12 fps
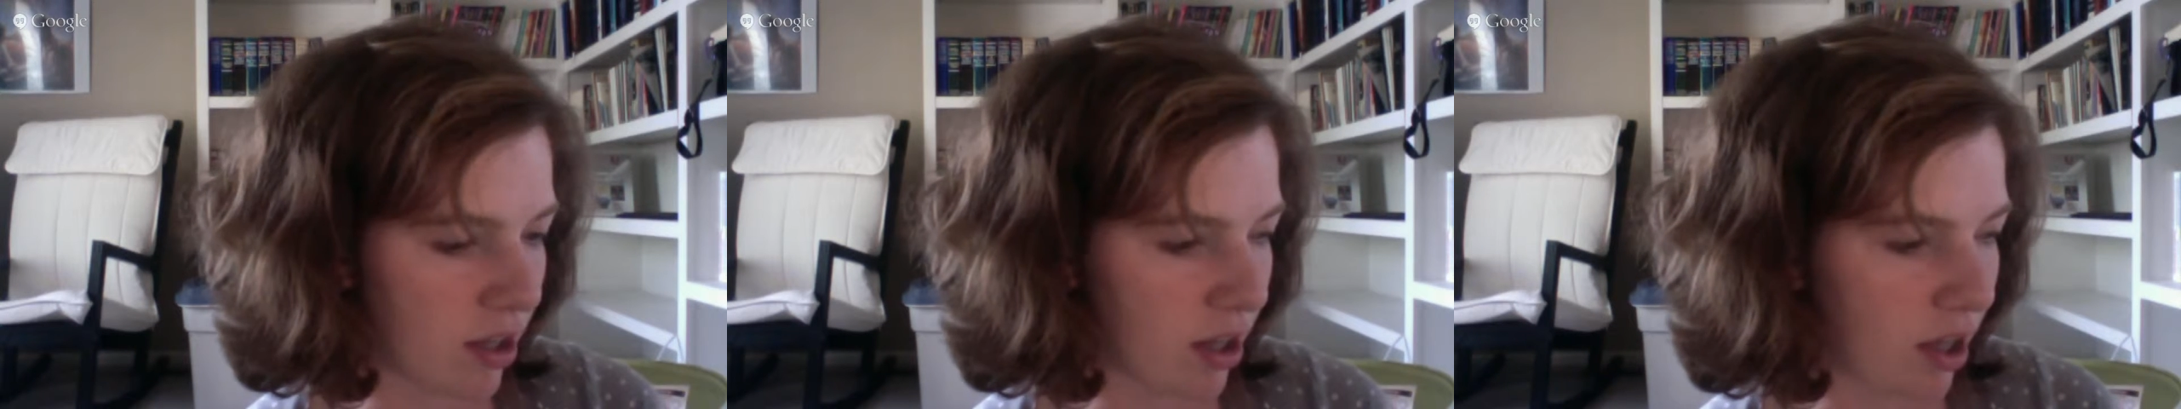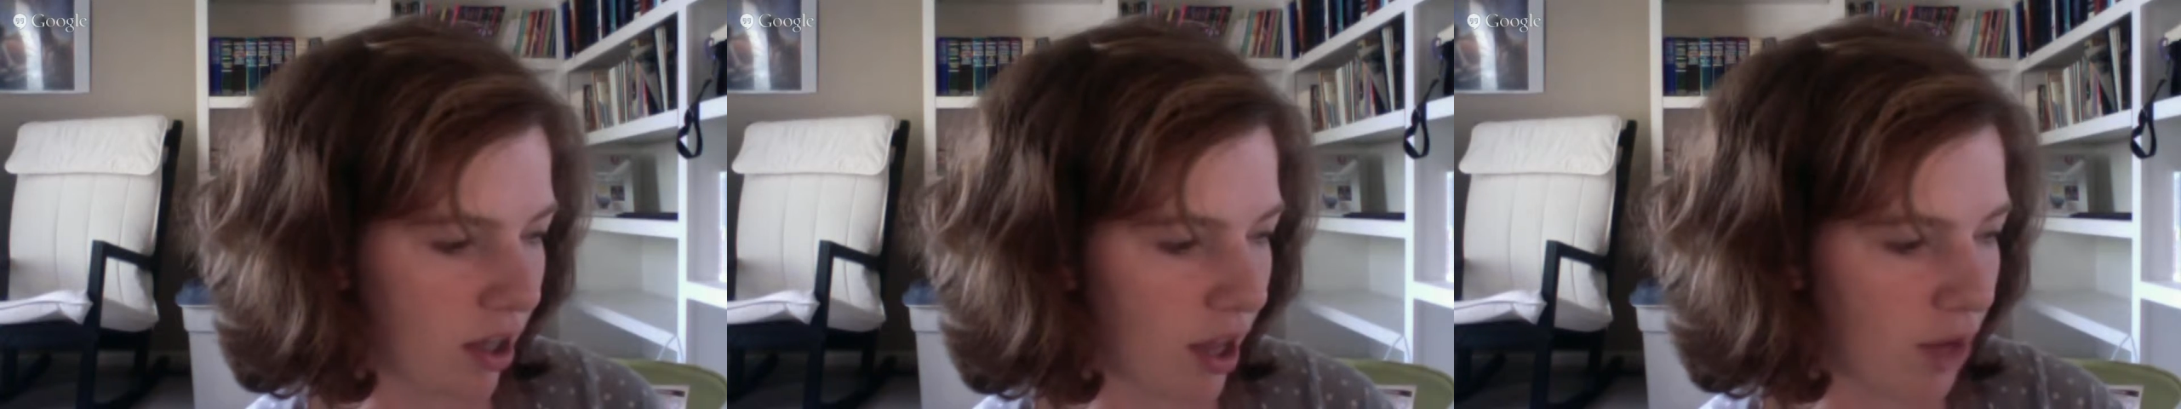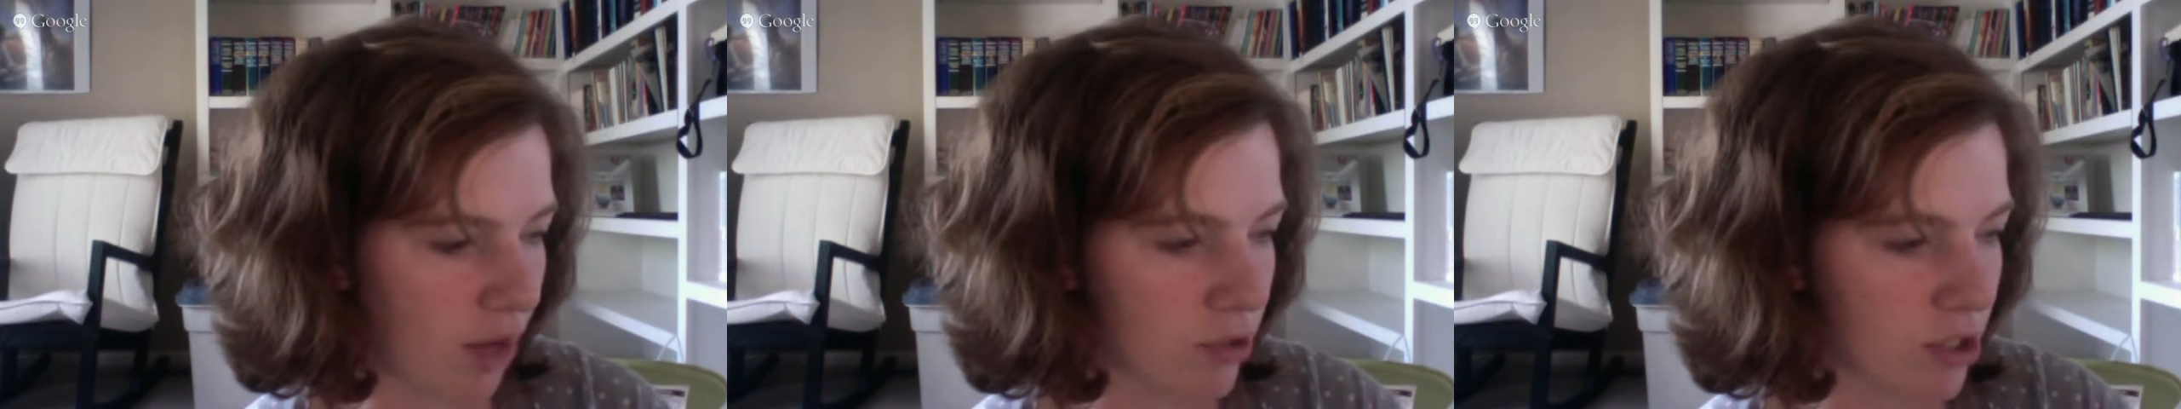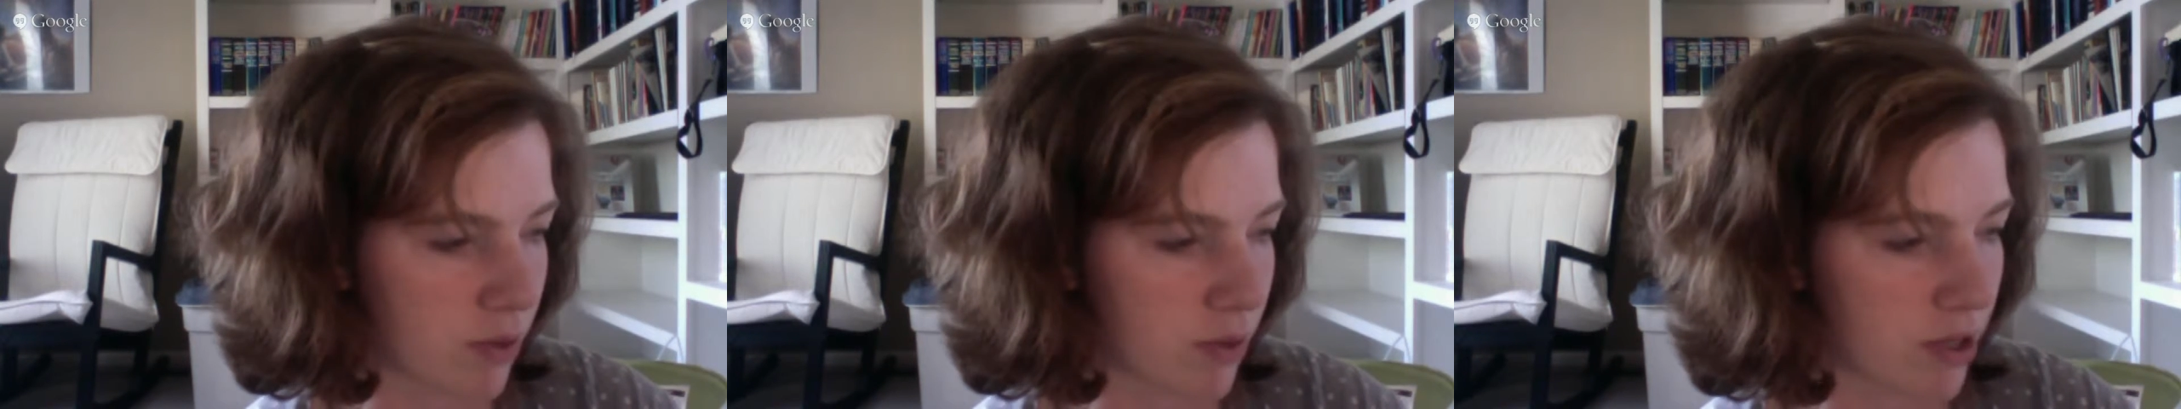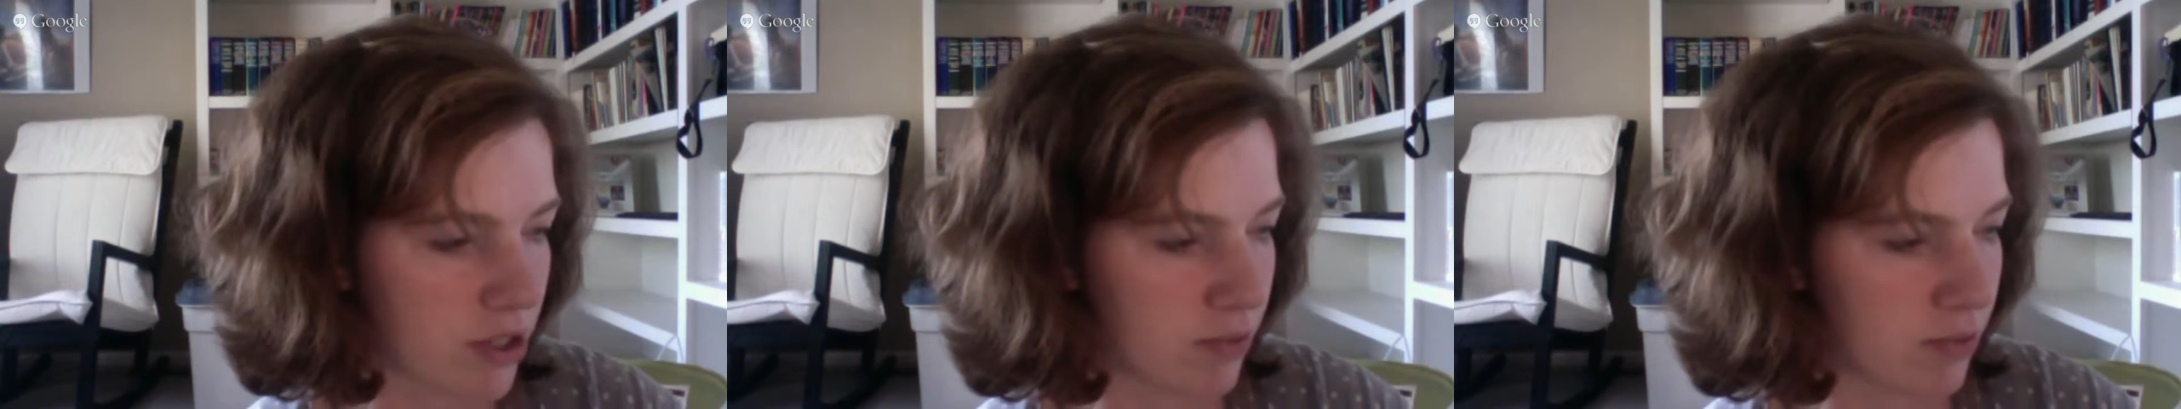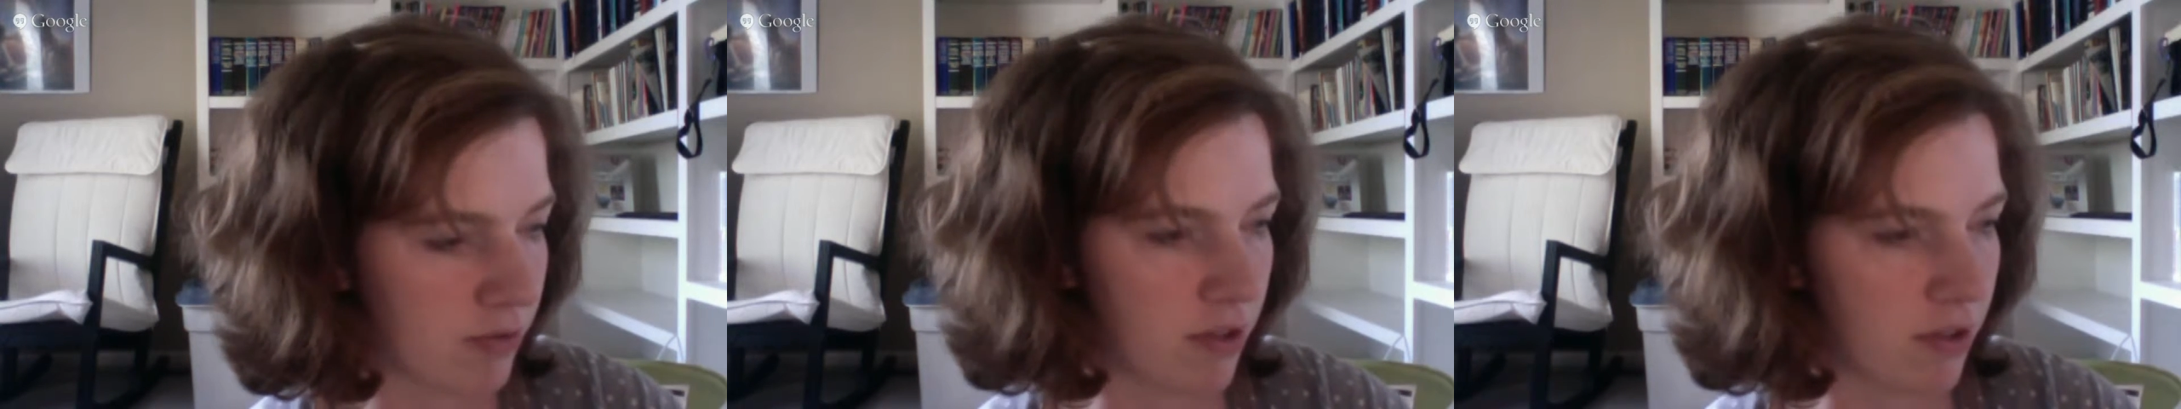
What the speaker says: hey, I'm responsible for